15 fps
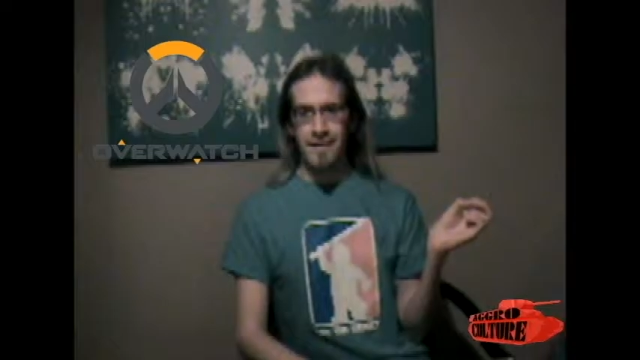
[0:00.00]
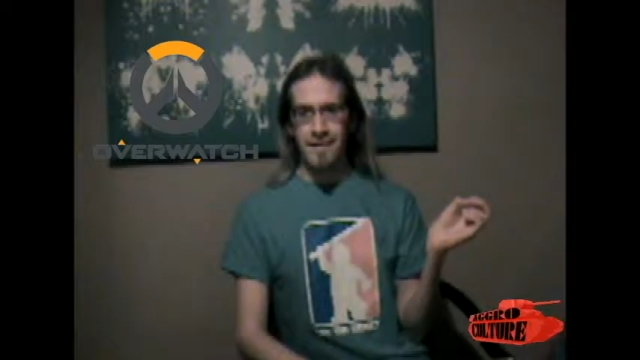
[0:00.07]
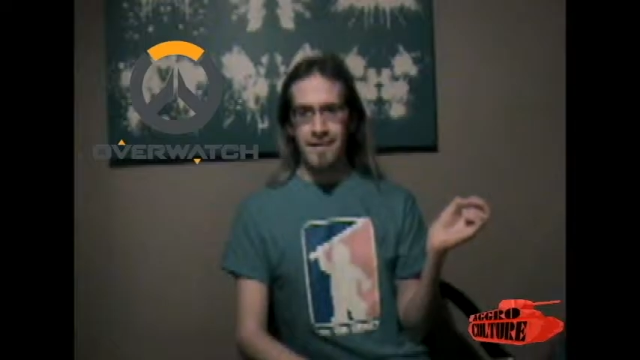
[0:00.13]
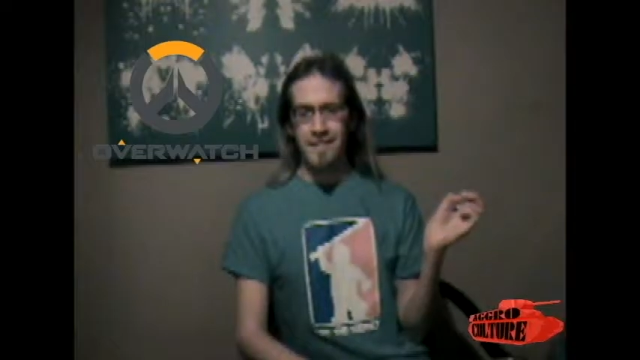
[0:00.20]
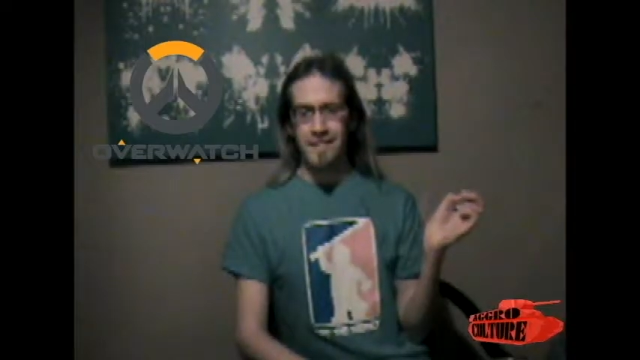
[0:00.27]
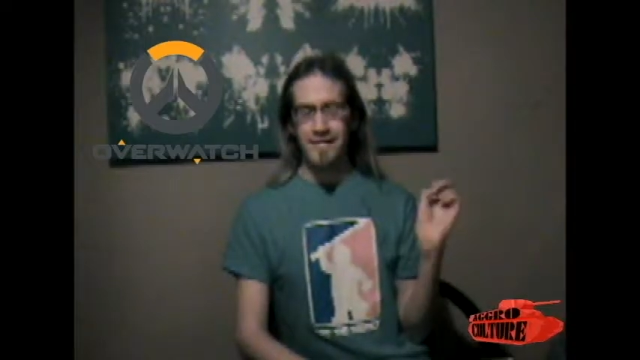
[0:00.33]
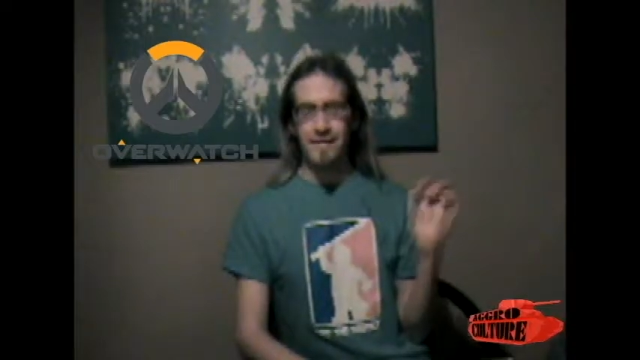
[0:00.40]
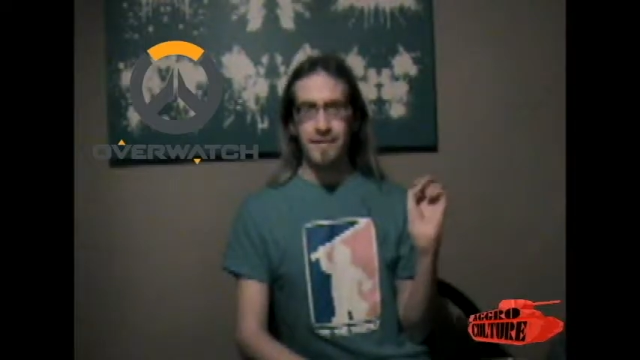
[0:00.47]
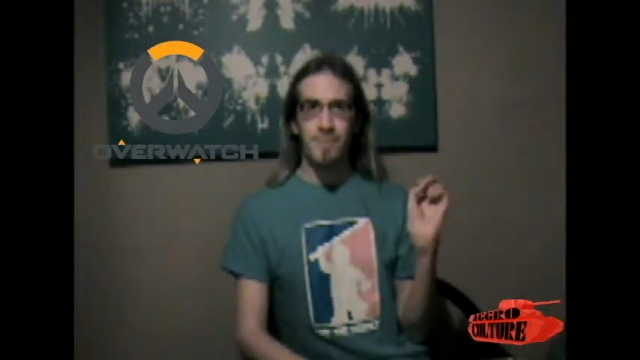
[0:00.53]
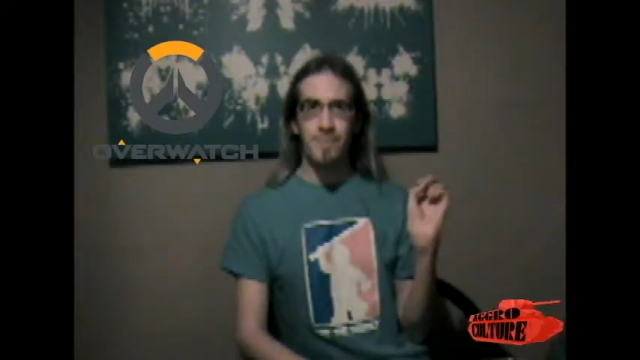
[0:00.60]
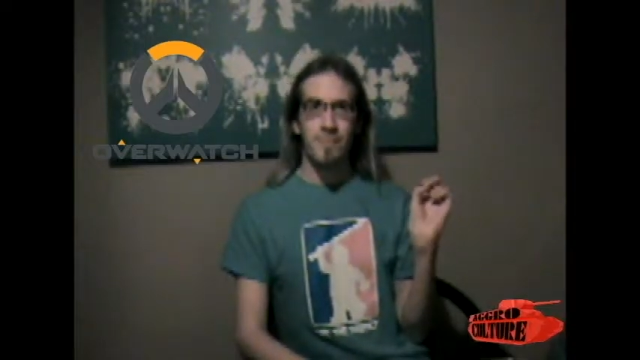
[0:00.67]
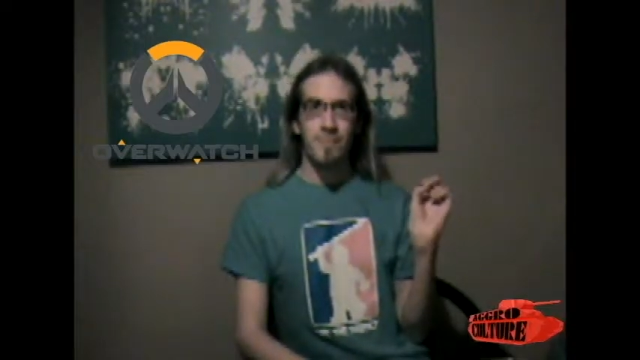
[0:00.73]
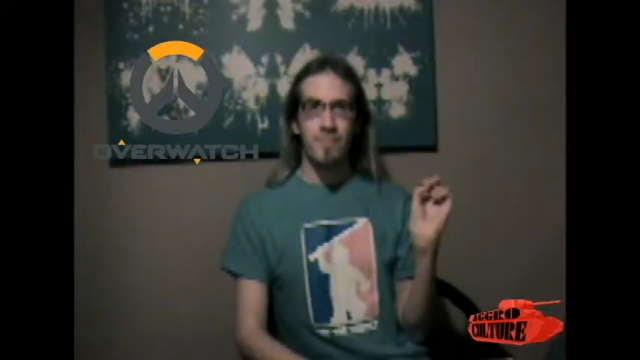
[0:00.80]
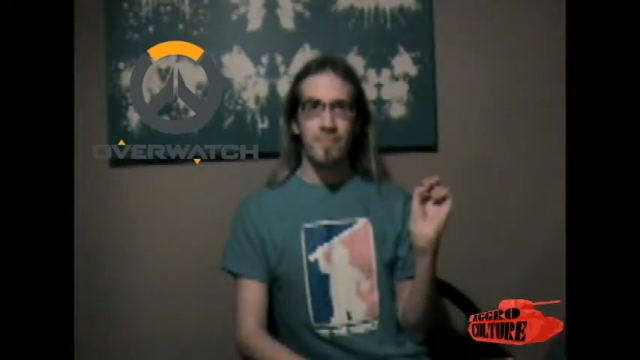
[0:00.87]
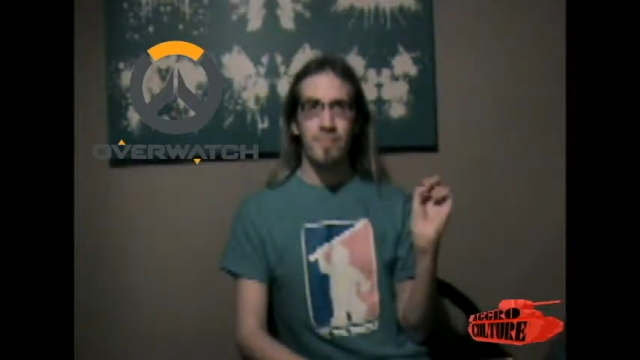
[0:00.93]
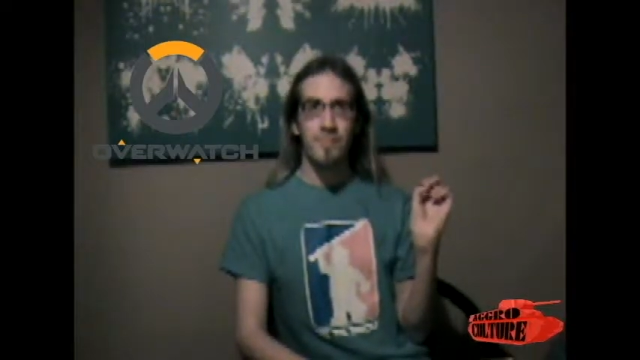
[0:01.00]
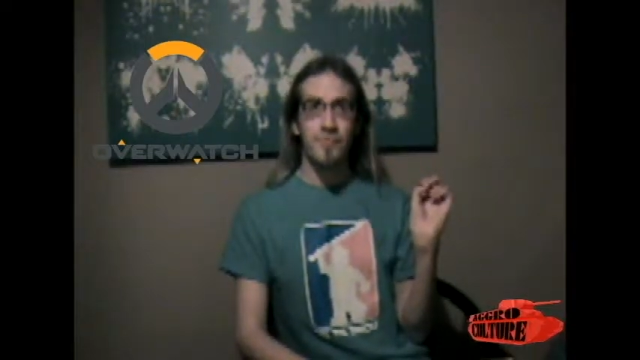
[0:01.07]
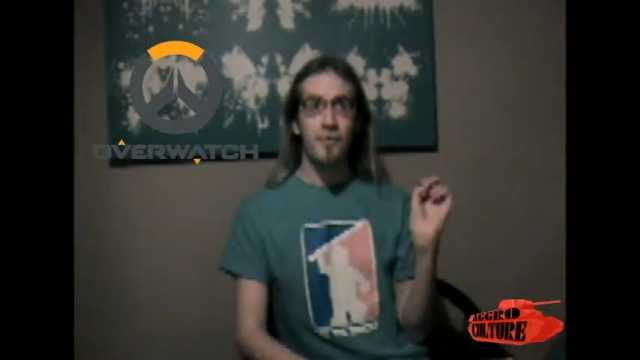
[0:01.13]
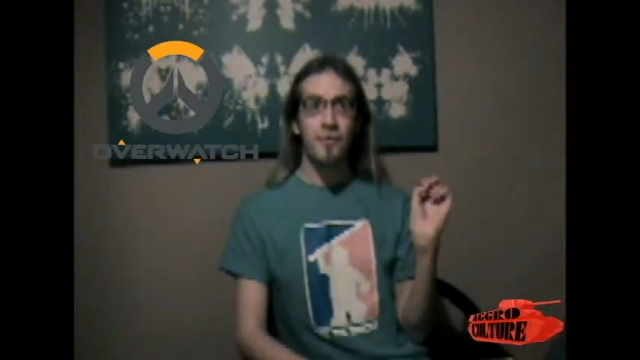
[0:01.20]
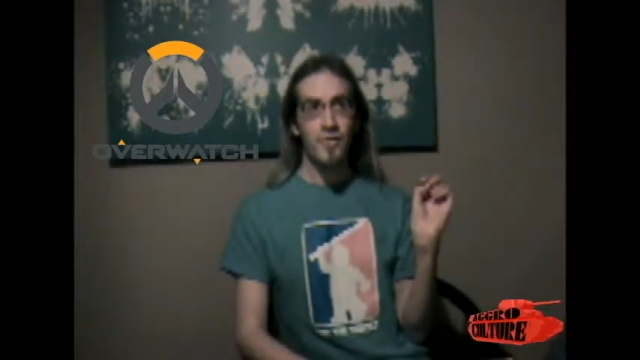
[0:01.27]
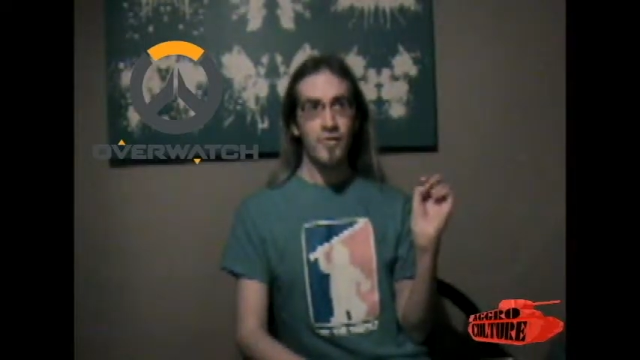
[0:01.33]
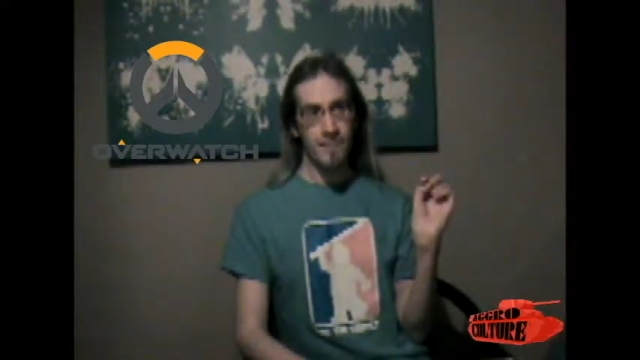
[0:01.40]
This is
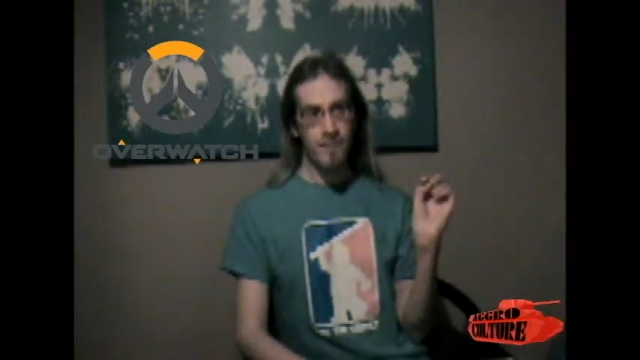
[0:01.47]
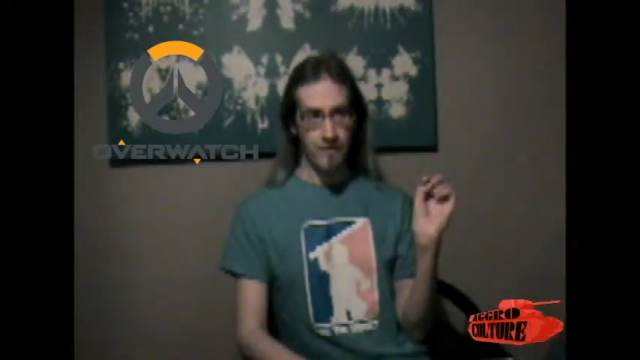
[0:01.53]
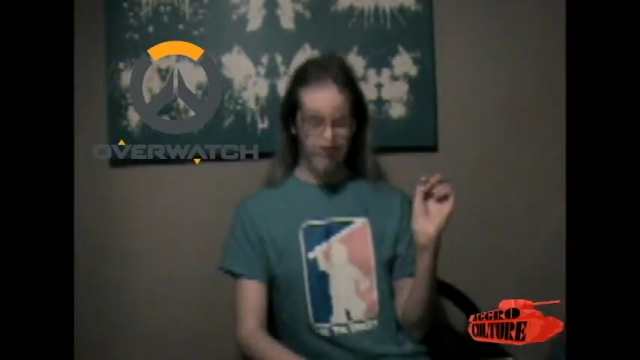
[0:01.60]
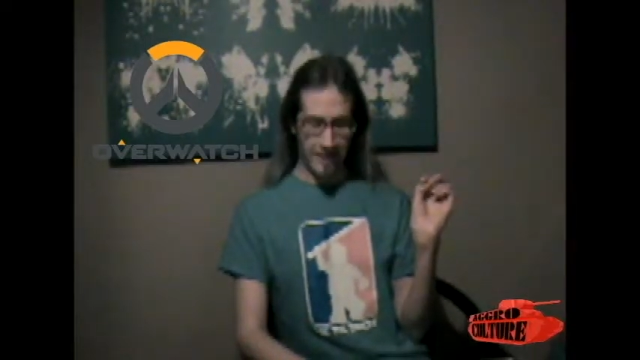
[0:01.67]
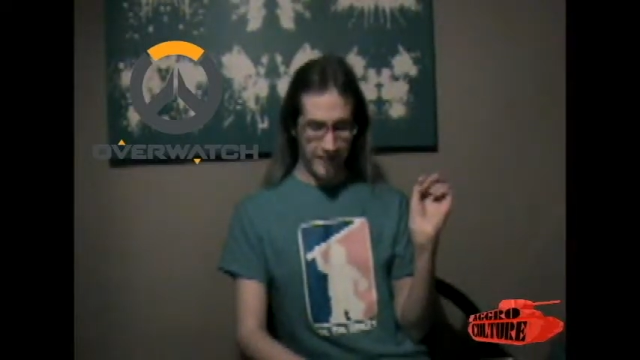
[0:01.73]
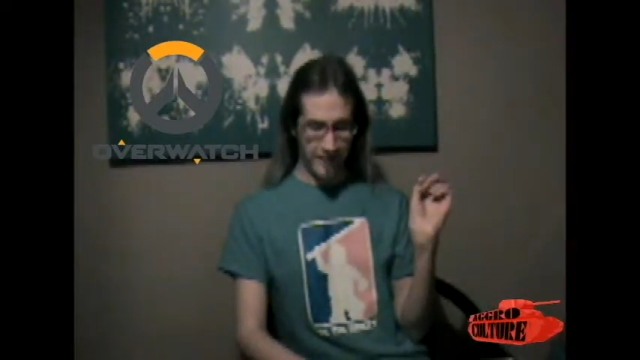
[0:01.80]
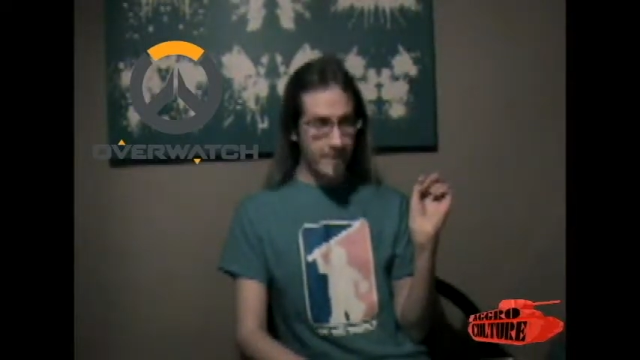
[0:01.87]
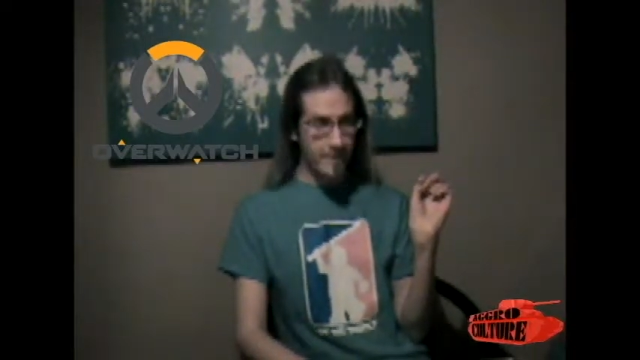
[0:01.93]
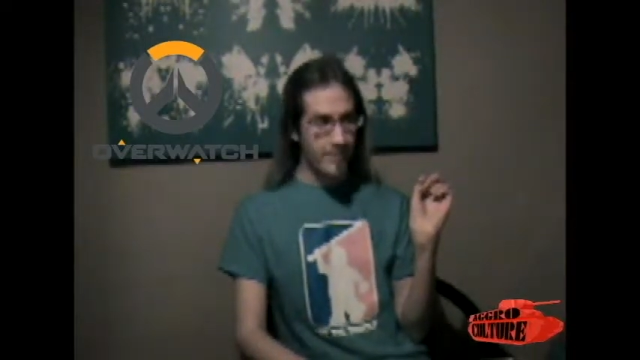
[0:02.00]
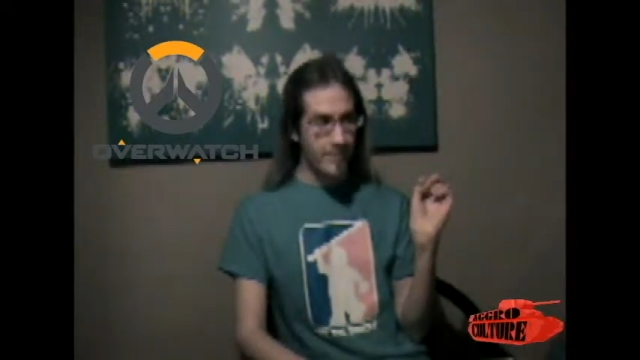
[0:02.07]
circumvented